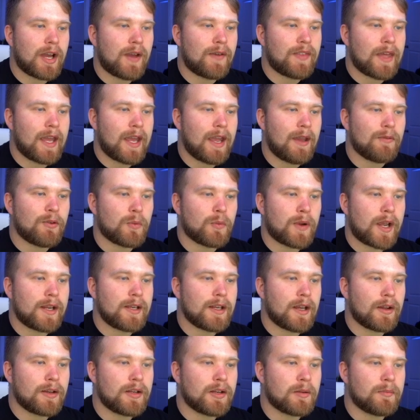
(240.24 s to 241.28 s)
have that heavy rain
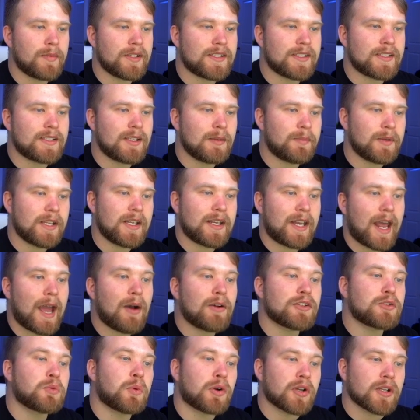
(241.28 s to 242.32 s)
down here in Mississippi, and
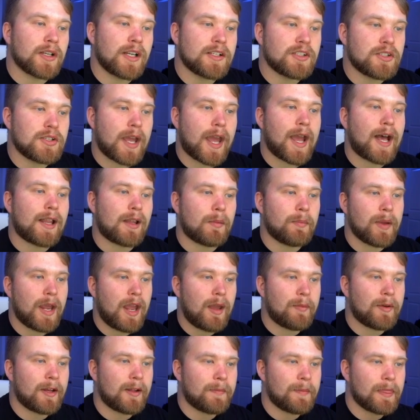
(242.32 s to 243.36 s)
now it's working into
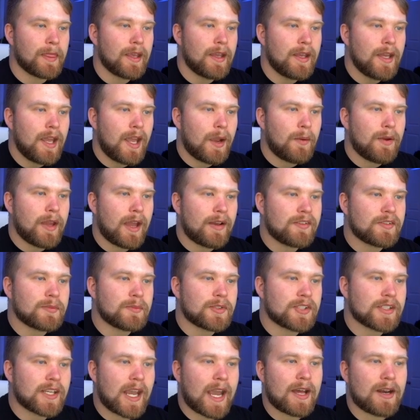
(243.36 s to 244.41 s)
Alabama. And we have some
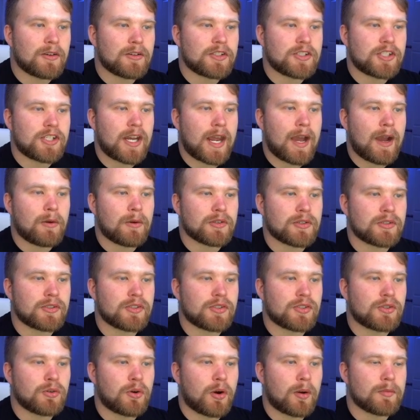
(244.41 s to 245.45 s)
scattered showers and
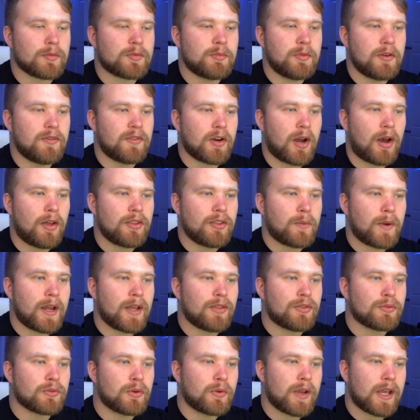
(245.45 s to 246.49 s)
storms moving all the
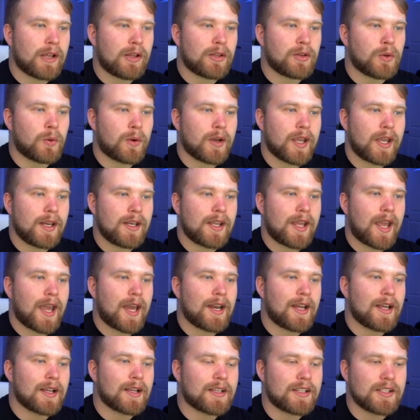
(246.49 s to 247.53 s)
way through Illinois,
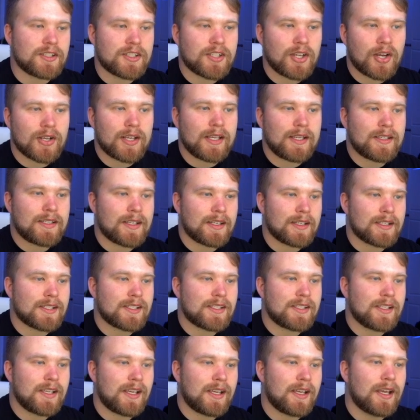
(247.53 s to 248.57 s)
Indiana, Kentucky,
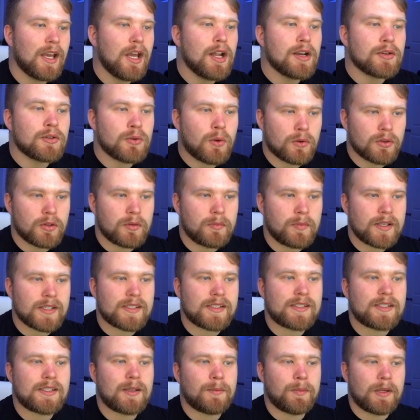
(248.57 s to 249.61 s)
Tennessee, northern
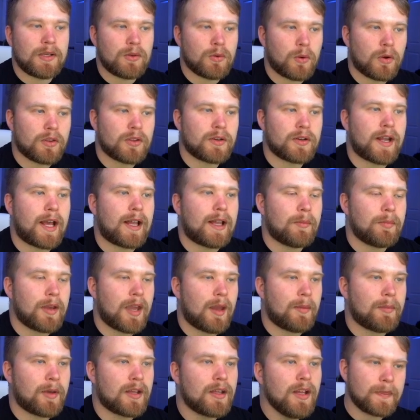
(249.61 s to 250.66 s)
Mississippi, northern
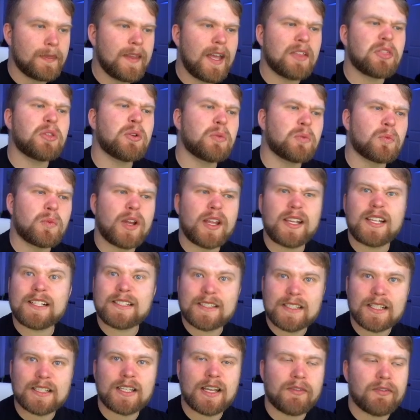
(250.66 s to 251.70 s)
Alabama. Nothing really
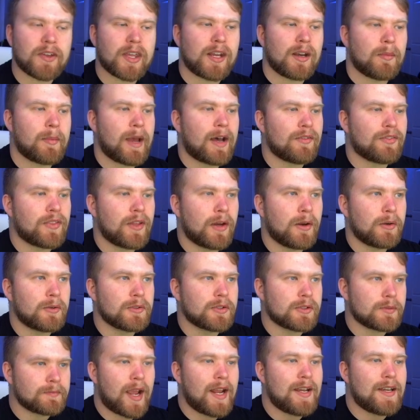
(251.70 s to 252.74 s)
significant about
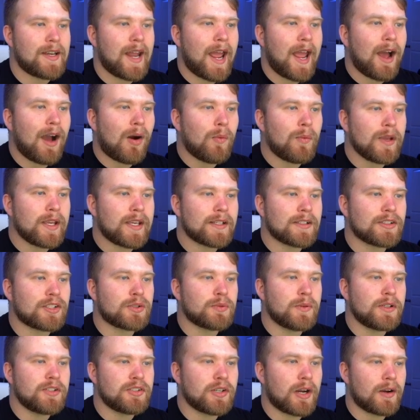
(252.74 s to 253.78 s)
those. And now we can
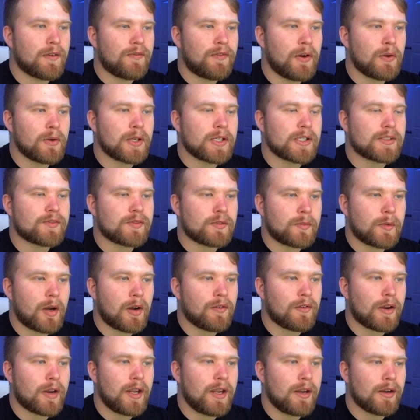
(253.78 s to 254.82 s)
switch our focus from
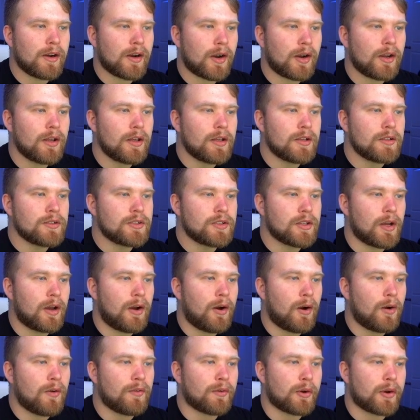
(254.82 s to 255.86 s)
over here to
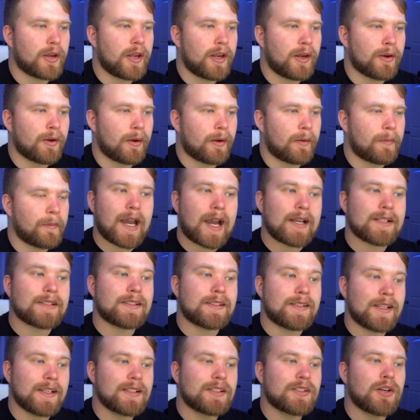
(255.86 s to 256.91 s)
over here.
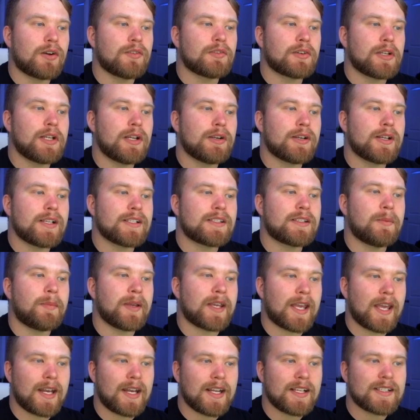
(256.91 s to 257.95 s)
Guys, this over here is the
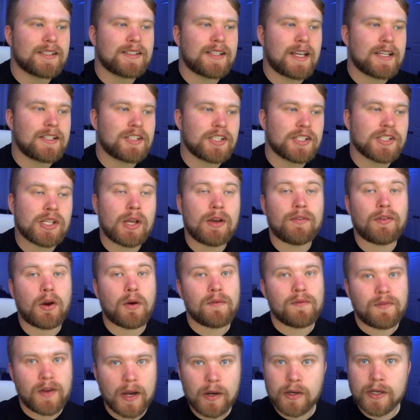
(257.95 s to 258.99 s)
beginning stages of our
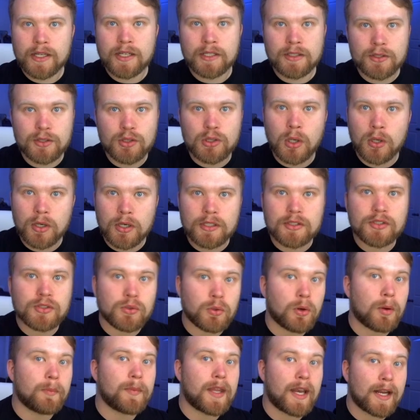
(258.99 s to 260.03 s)
very concerning
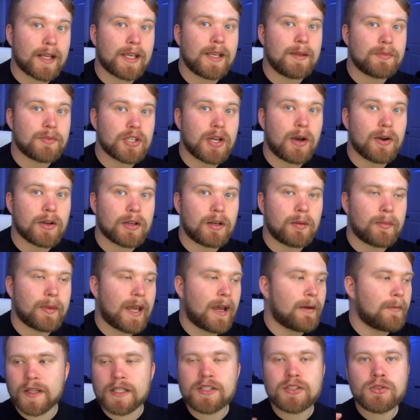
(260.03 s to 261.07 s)
storm that I keep talking
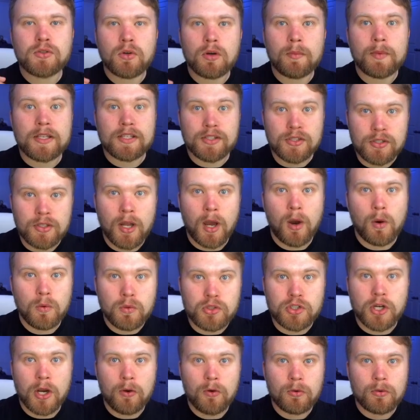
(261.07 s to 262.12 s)
about. This storm is no
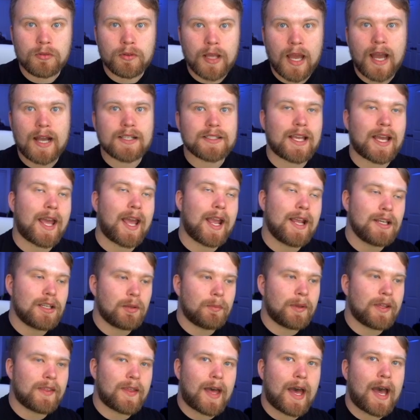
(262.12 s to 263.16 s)
joke, guys. I hate to
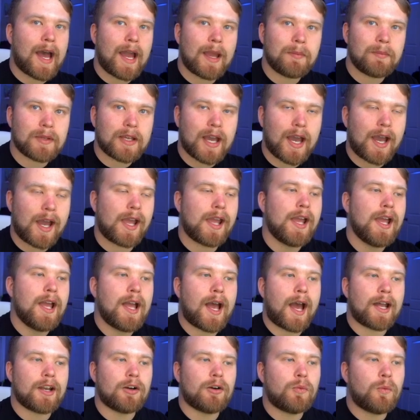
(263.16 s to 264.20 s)
be the hype guy.
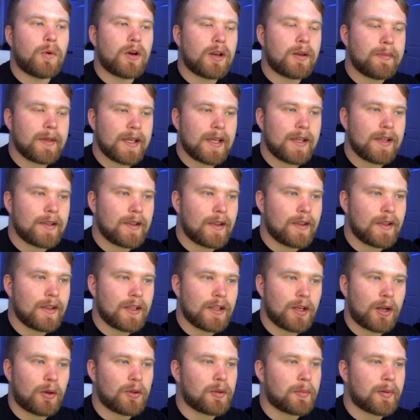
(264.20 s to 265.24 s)
I don't want to be
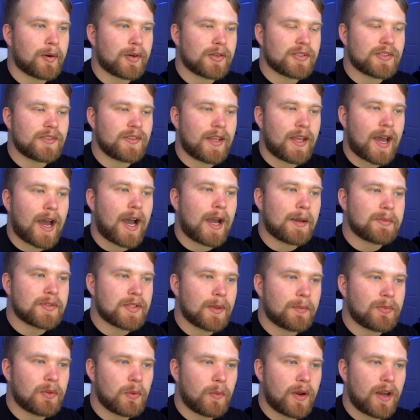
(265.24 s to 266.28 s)
the person that hypes
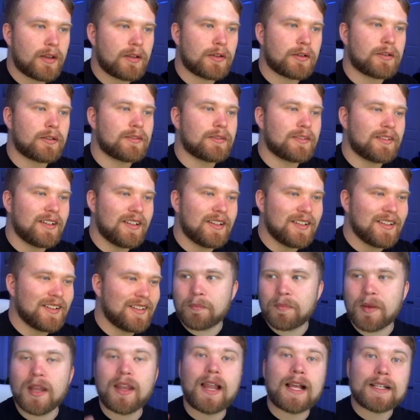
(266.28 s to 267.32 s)
up the weather.
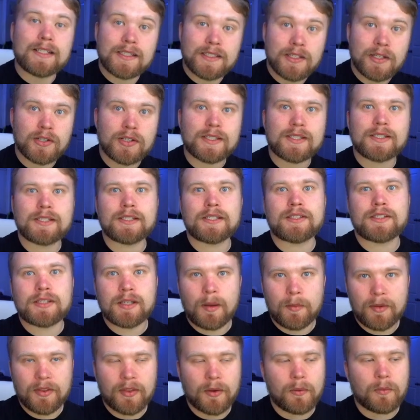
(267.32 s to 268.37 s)
But like seriously,
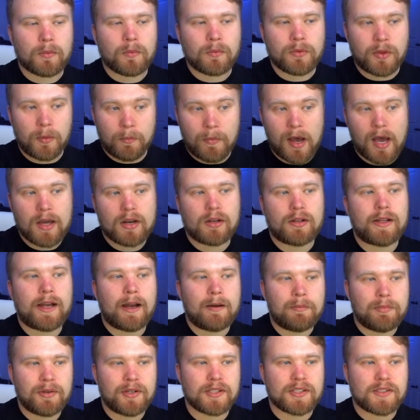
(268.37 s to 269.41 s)
some of the model
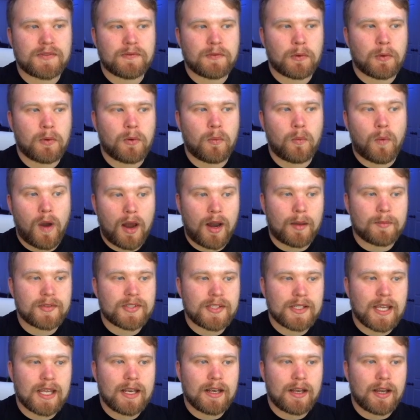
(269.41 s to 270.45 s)
outputs for what I'm
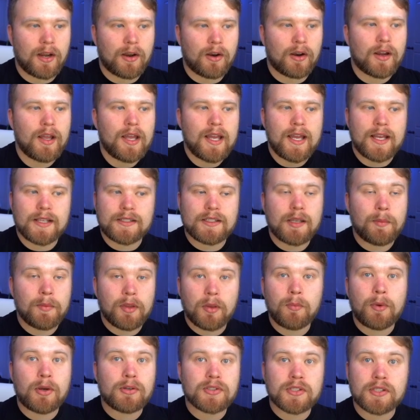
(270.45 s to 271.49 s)
seeing here is some of
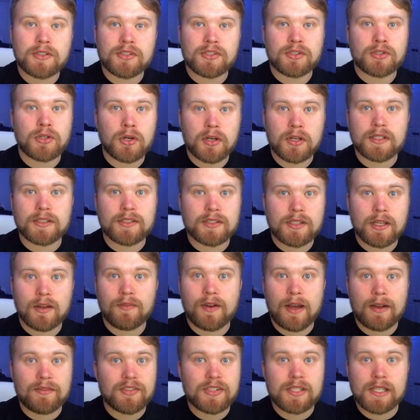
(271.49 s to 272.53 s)
the most concerning stuff
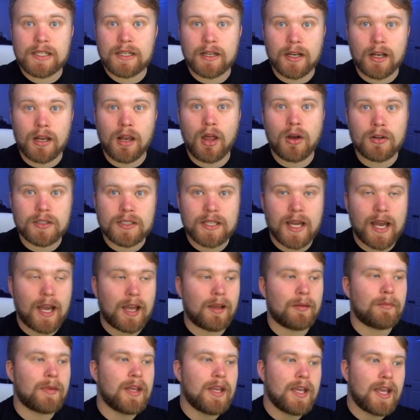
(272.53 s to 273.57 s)
I've seen in a long
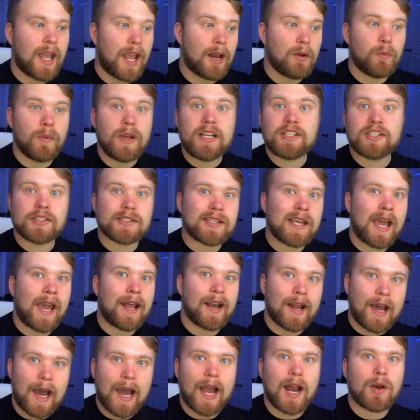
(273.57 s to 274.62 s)
time. And we just had
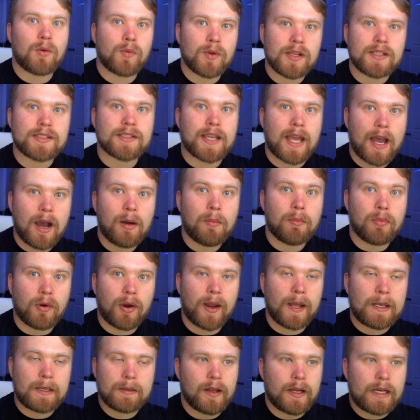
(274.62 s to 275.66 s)
a high risk
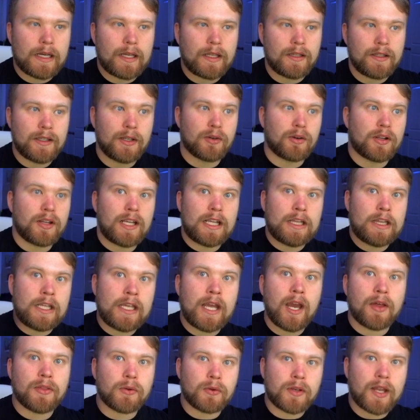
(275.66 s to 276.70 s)
outbreak literally
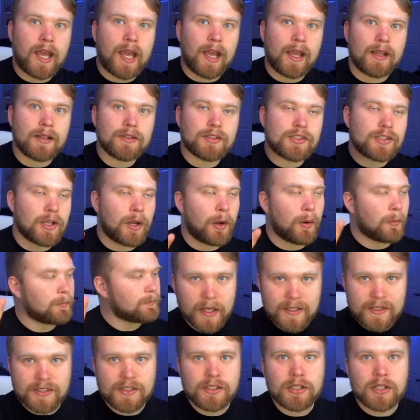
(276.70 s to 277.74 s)
the other day. So
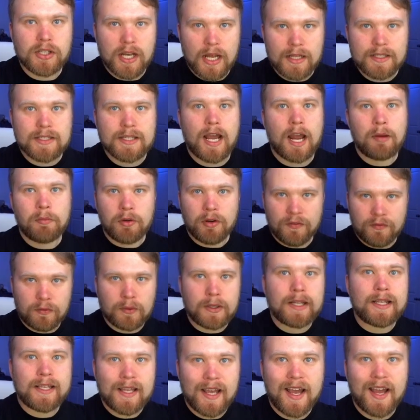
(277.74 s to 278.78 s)
it's still not time to
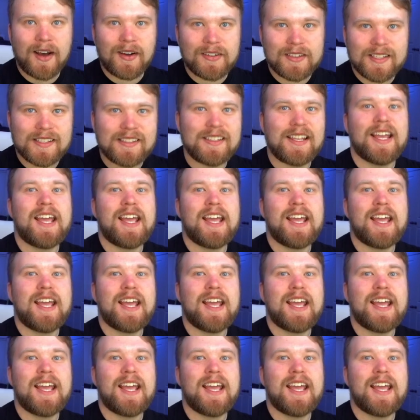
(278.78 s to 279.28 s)
freak out.